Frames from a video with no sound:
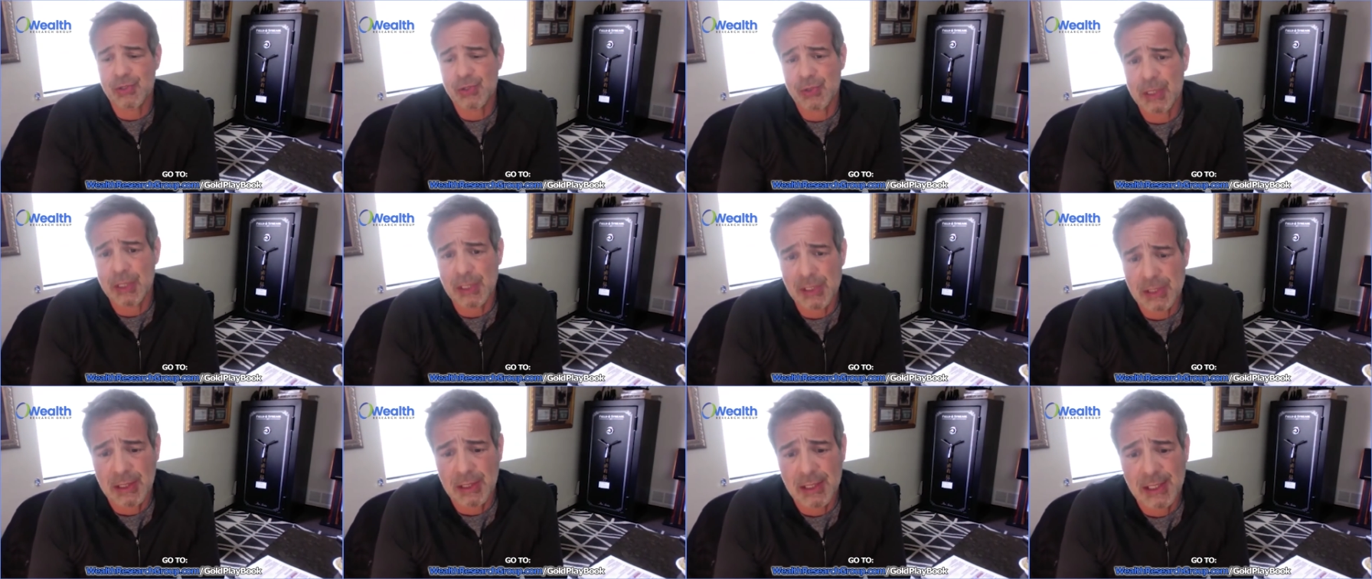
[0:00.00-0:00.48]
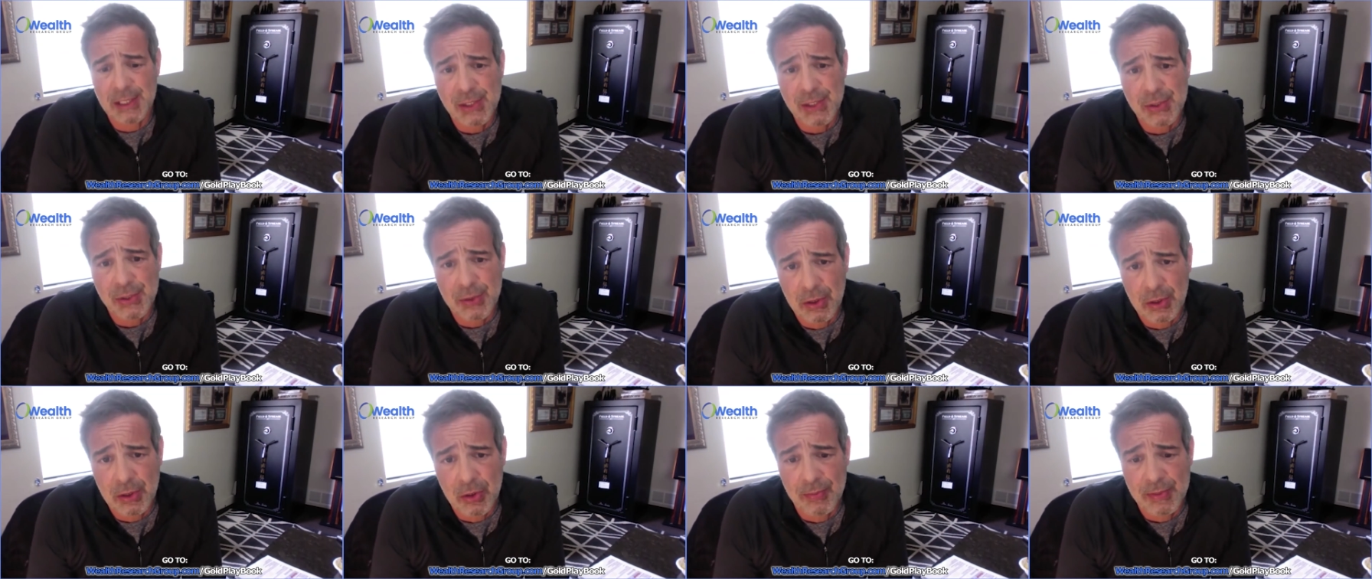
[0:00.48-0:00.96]
interest rates in
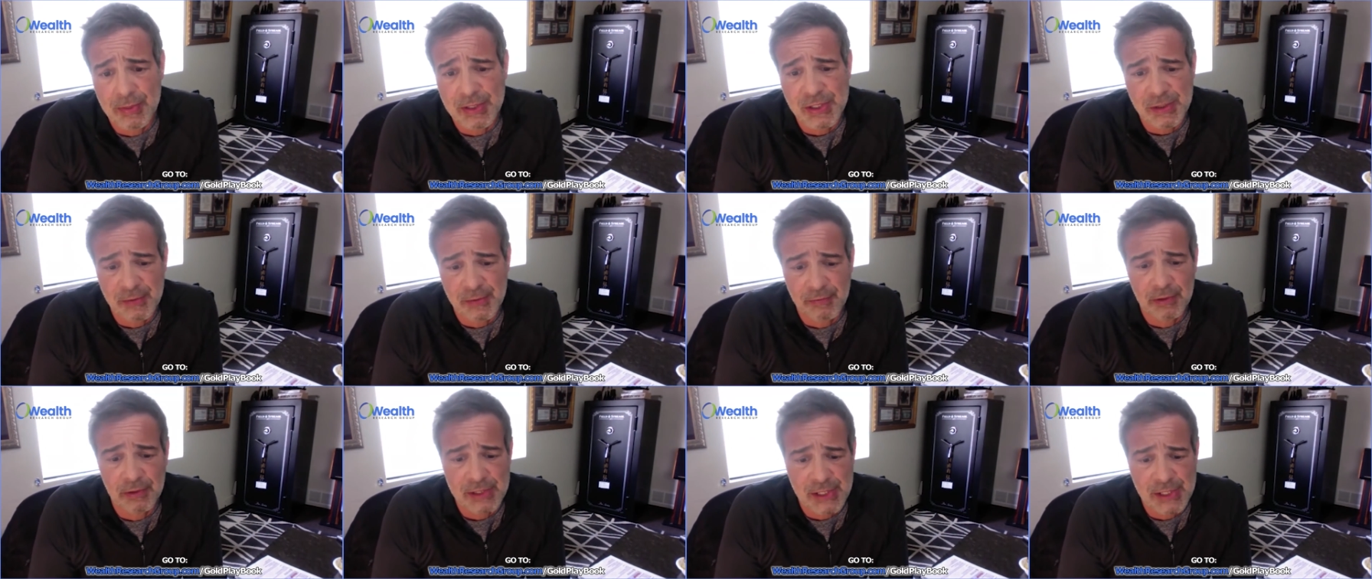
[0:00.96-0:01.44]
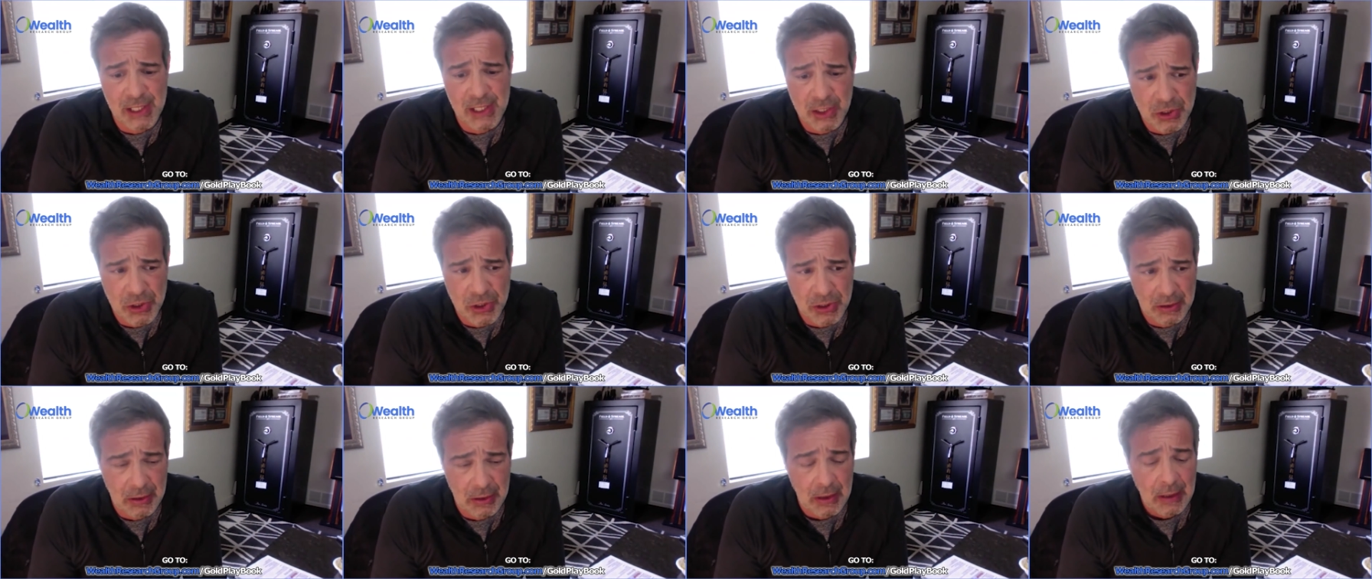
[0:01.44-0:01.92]
the history of human
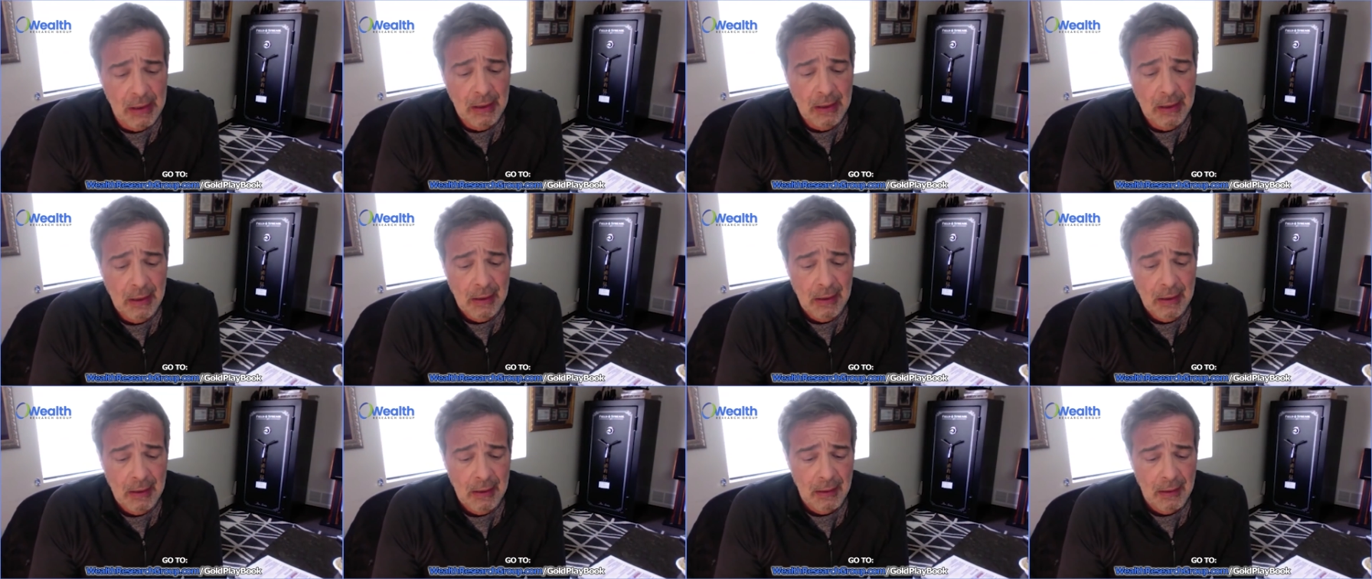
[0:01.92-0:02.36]
civilization.